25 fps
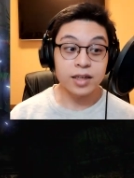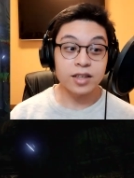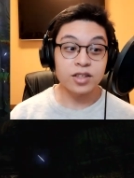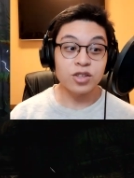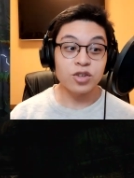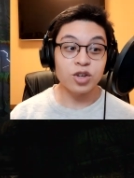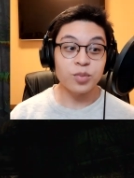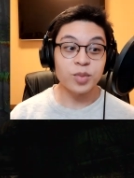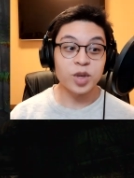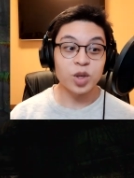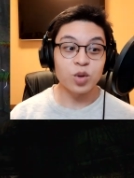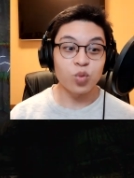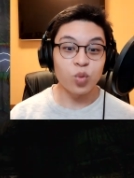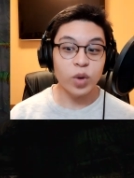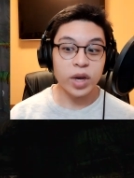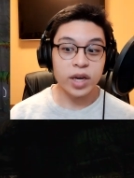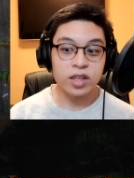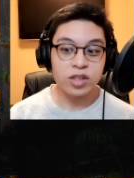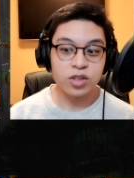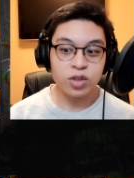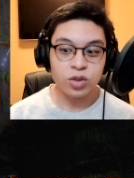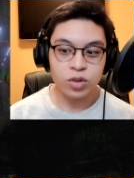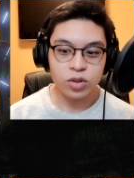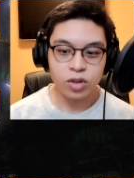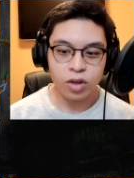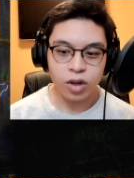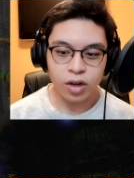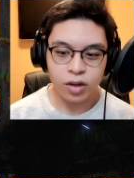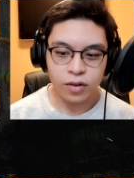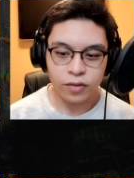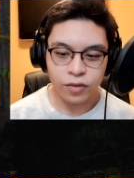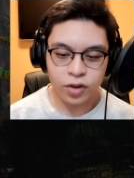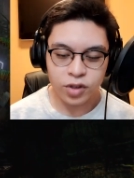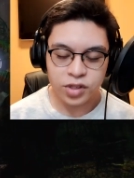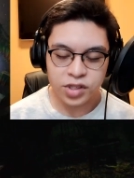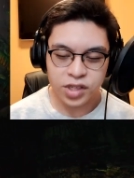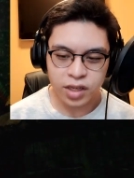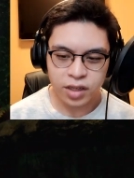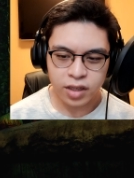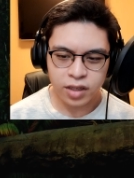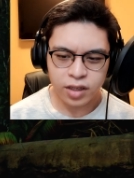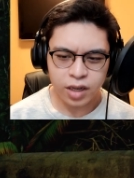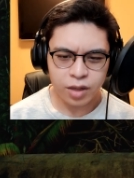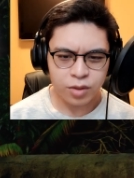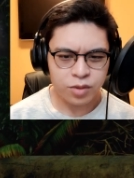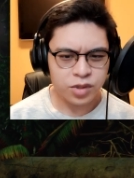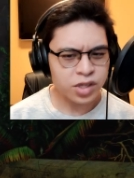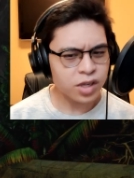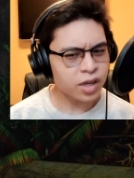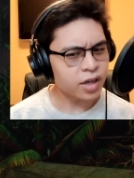god, that took me way too long. For a
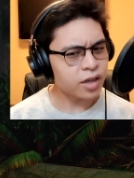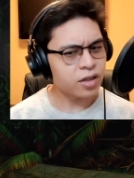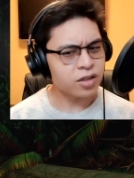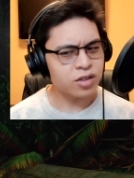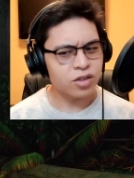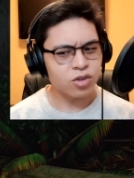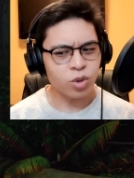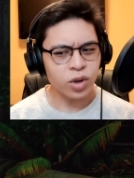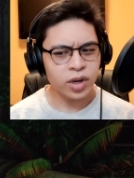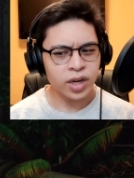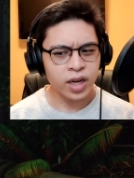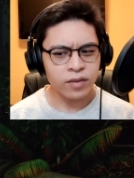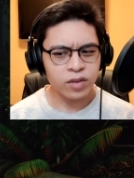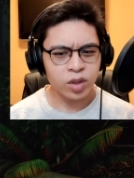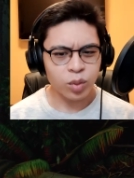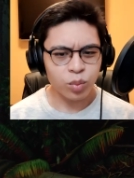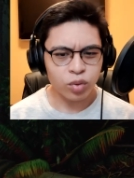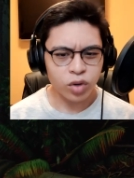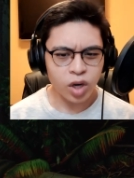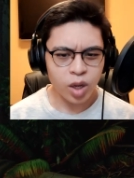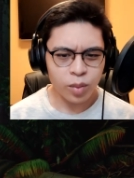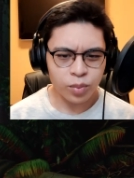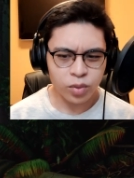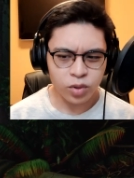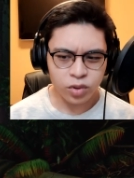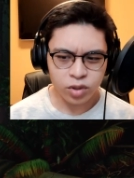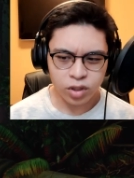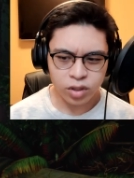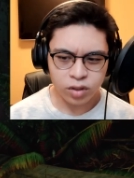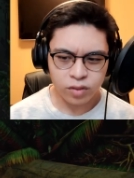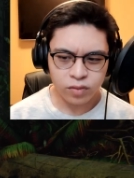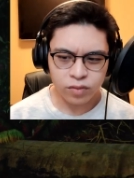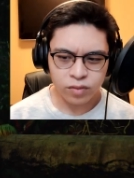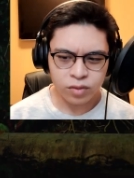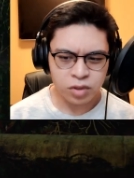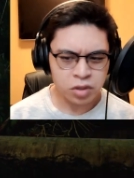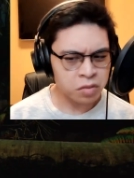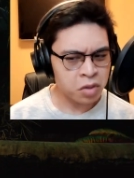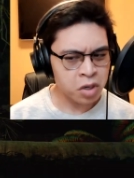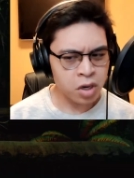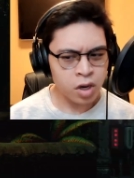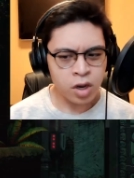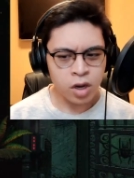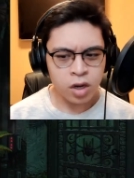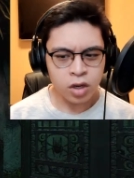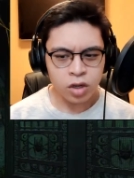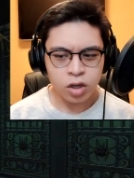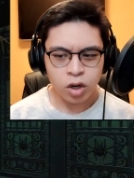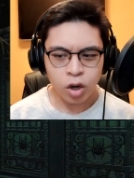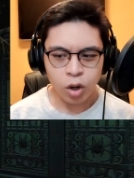second, I was like, do I have the proper
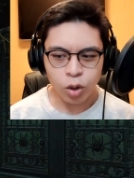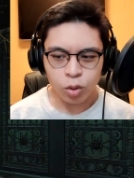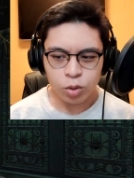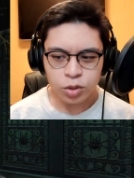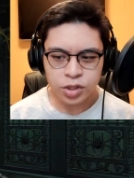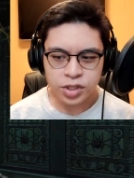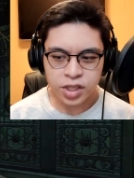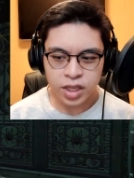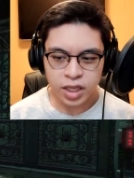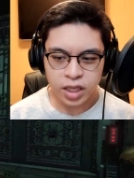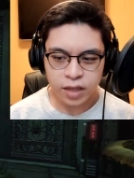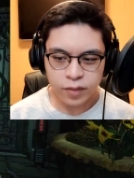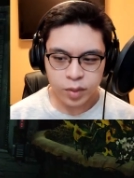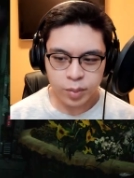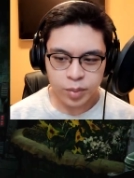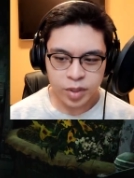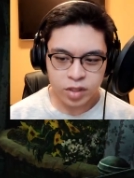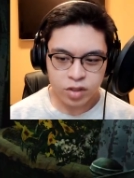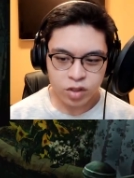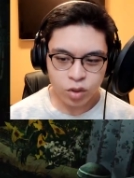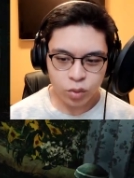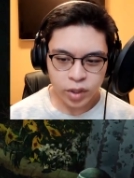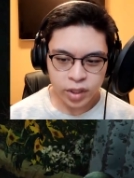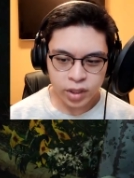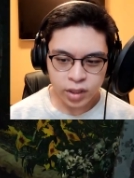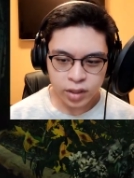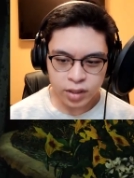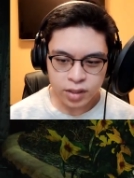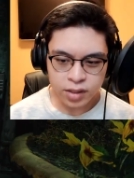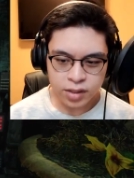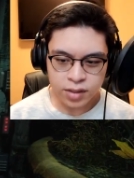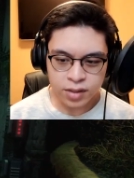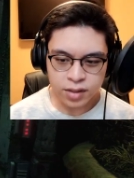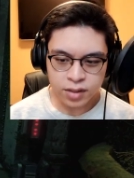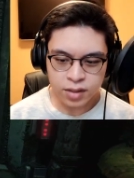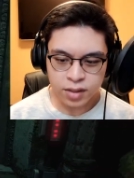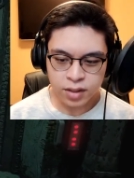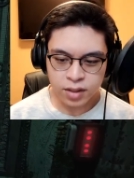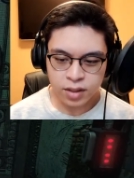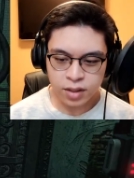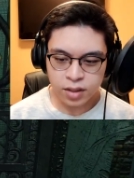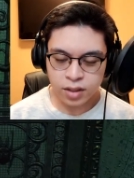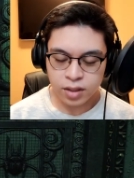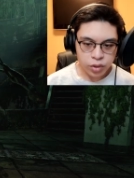codes to even be doing this?